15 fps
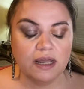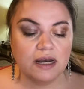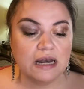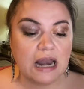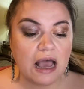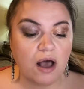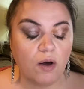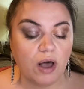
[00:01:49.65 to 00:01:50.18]

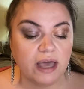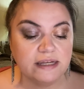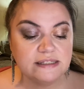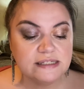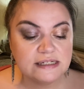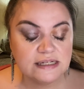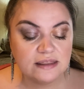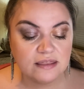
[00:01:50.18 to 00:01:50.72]
Now, I
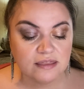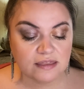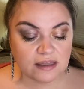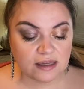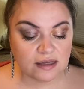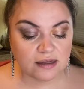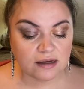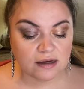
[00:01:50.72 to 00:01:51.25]
didn't
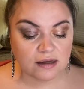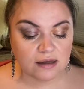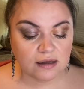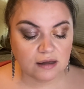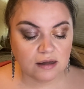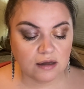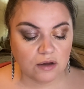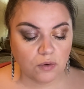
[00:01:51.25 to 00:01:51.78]
think,
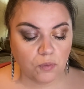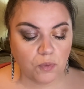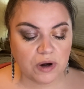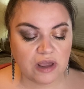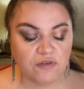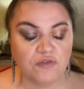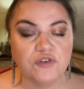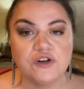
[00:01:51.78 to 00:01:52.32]
when
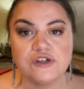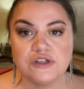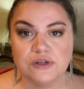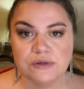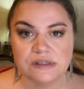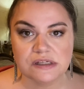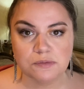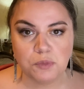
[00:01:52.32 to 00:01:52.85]
I first
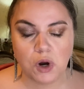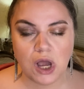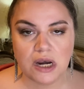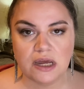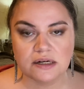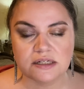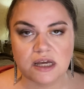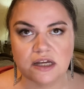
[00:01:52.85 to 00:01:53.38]
used this
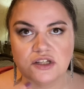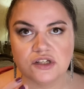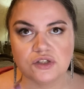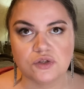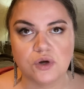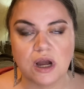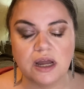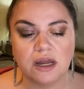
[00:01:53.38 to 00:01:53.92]
product, I just
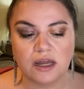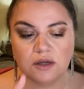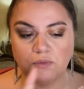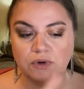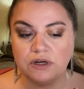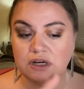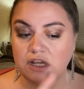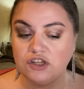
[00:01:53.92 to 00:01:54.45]
tried
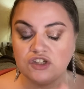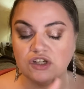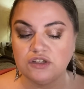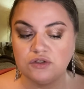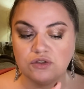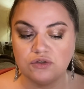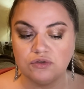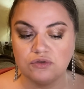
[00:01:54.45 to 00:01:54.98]

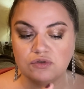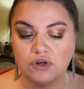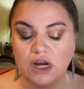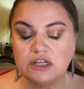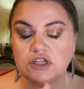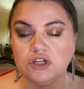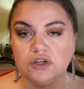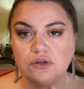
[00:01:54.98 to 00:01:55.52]

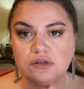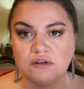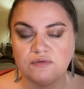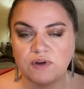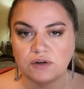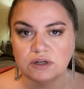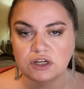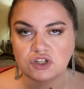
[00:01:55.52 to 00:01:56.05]
to use the
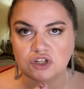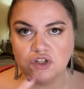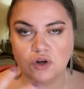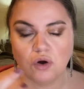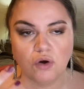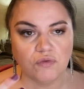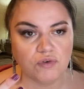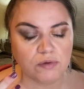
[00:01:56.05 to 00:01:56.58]
foundation
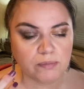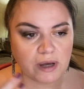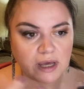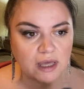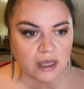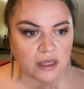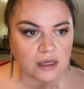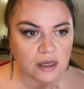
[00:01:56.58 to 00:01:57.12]
over
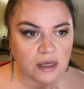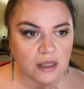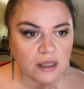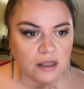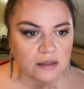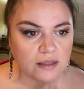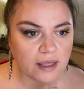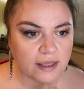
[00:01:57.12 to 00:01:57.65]
my
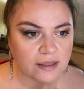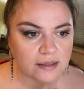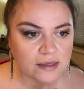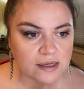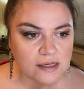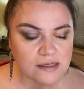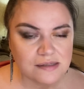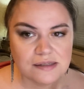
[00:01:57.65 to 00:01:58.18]
like
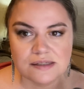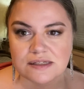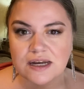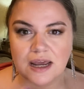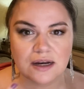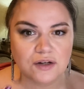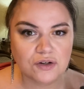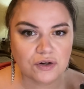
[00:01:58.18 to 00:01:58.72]

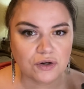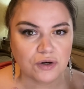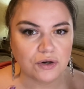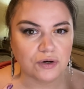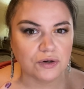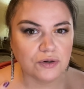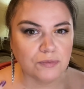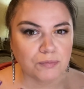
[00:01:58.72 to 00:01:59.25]

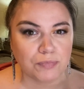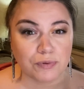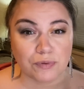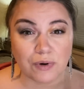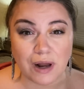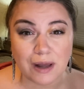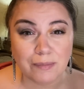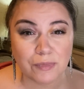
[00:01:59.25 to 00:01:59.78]
standard
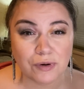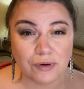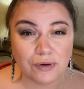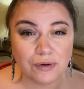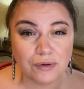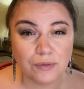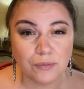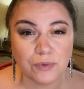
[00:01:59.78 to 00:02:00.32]

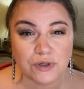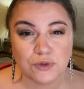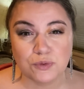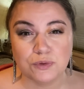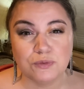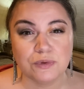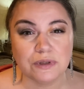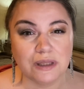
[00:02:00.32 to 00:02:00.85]
primer, which
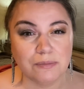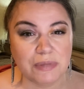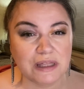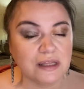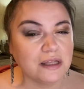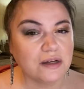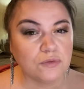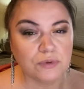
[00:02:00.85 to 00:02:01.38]
would really be
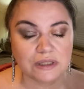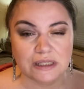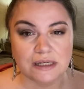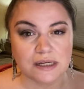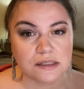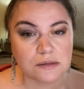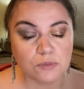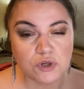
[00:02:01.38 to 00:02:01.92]
like a really
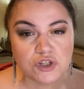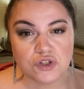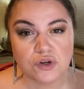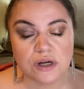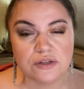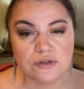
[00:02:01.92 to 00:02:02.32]
nice moisturizer or